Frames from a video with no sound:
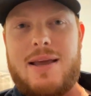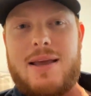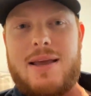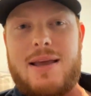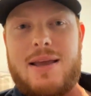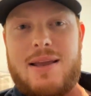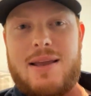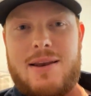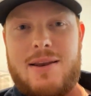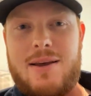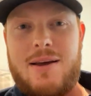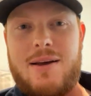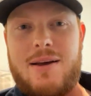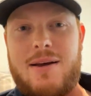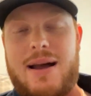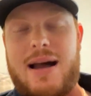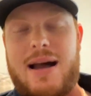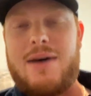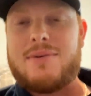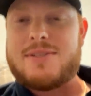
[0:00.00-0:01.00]
And
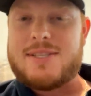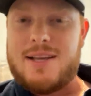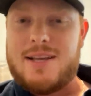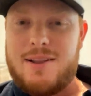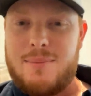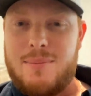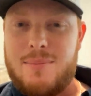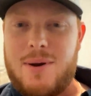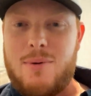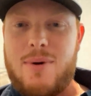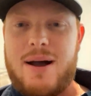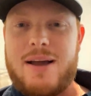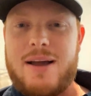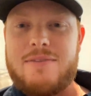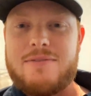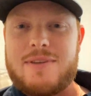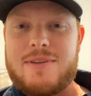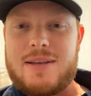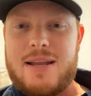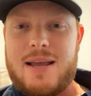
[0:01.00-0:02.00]
uh, I was telling my
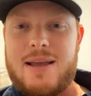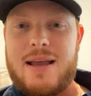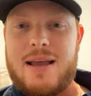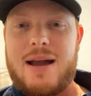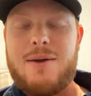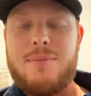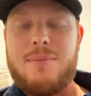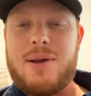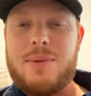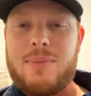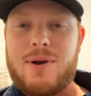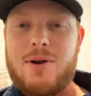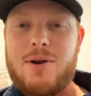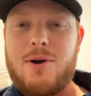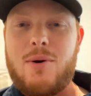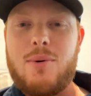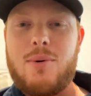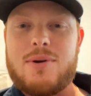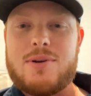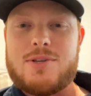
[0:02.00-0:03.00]
wife today, I remember
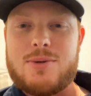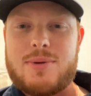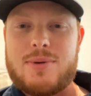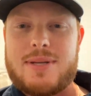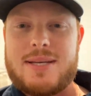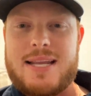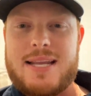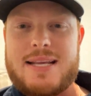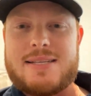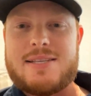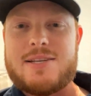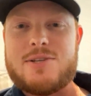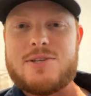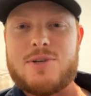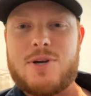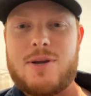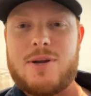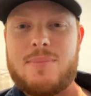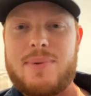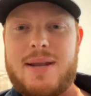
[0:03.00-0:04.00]
going to a Disney
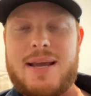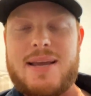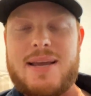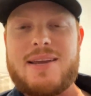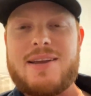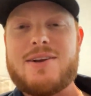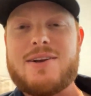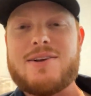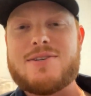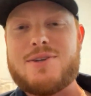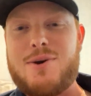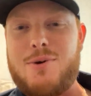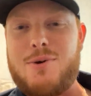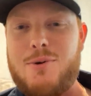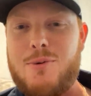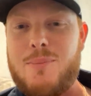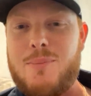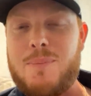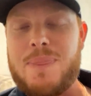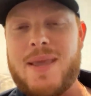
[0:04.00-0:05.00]
trip at eight years
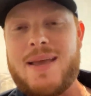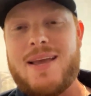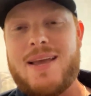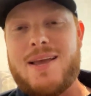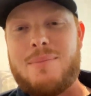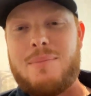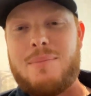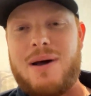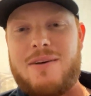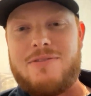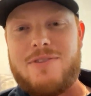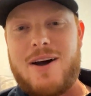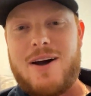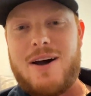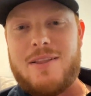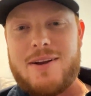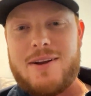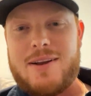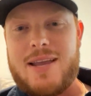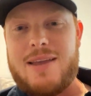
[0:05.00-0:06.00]
old. My
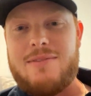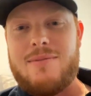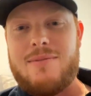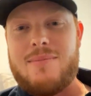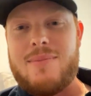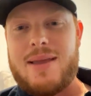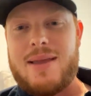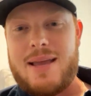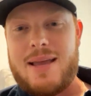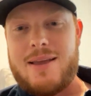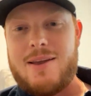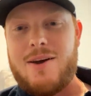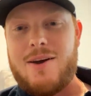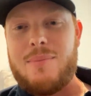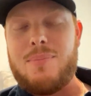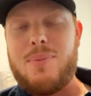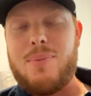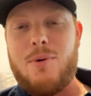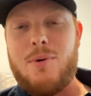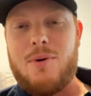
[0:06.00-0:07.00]
father giving me a,
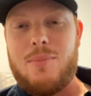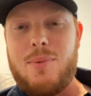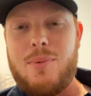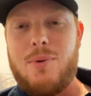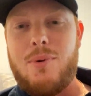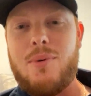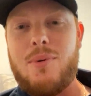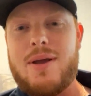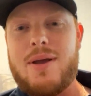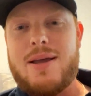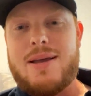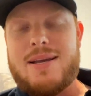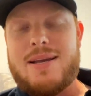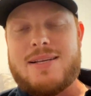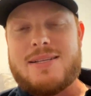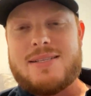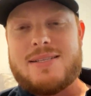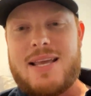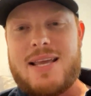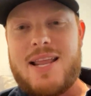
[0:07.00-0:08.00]
a portable
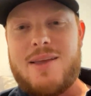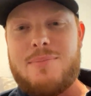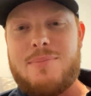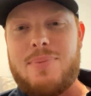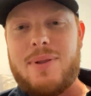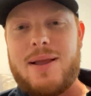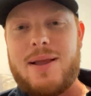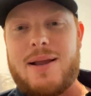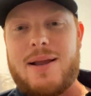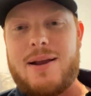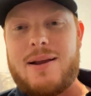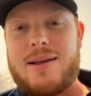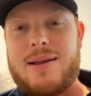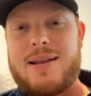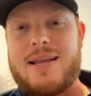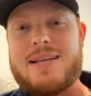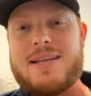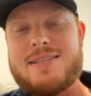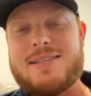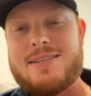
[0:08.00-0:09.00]
CD player
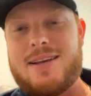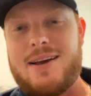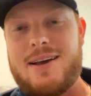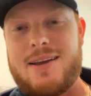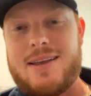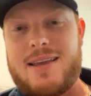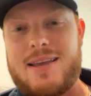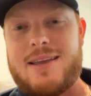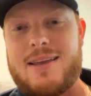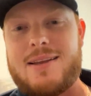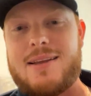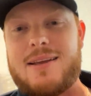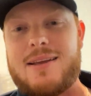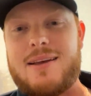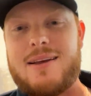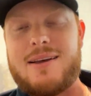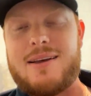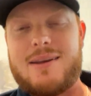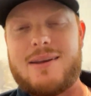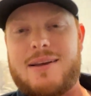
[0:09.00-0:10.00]
and he stuck in
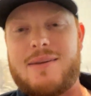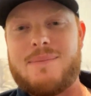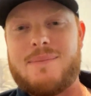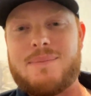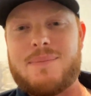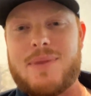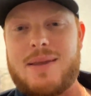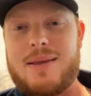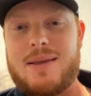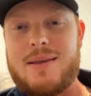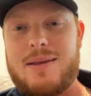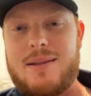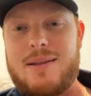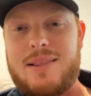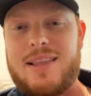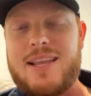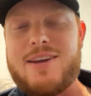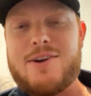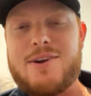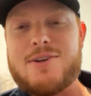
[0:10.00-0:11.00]
a
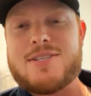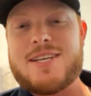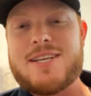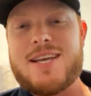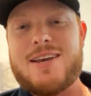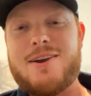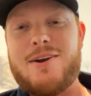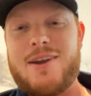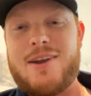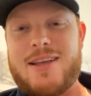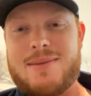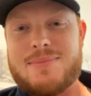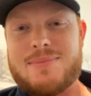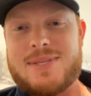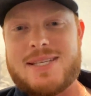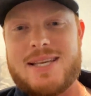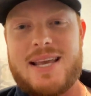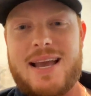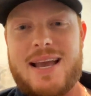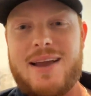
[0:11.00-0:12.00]
uh, Lynyrd Skynyrd
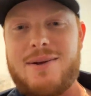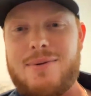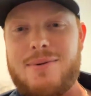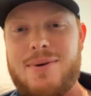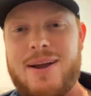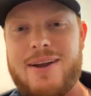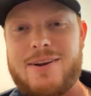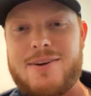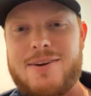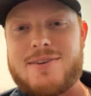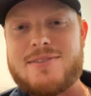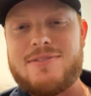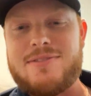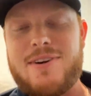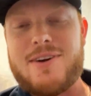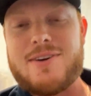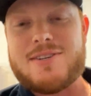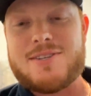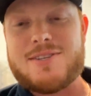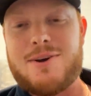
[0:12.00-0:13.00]
MCA Records.
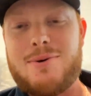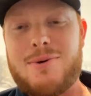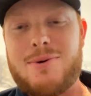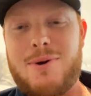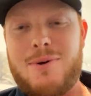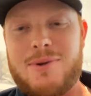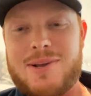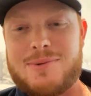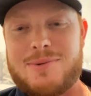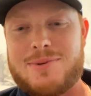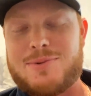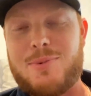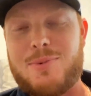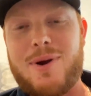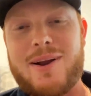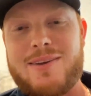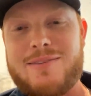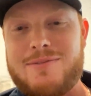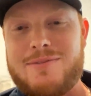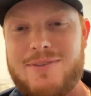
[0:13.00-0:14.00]
First song on it was
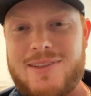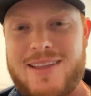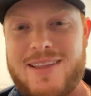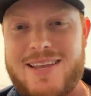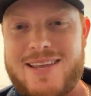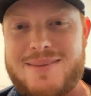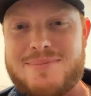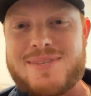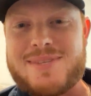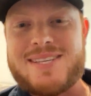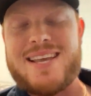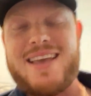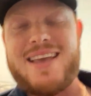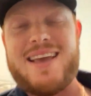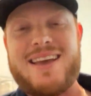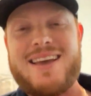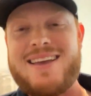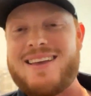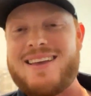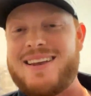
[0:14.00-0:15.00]
Working for the
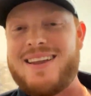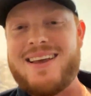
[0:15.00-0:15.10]
MCA.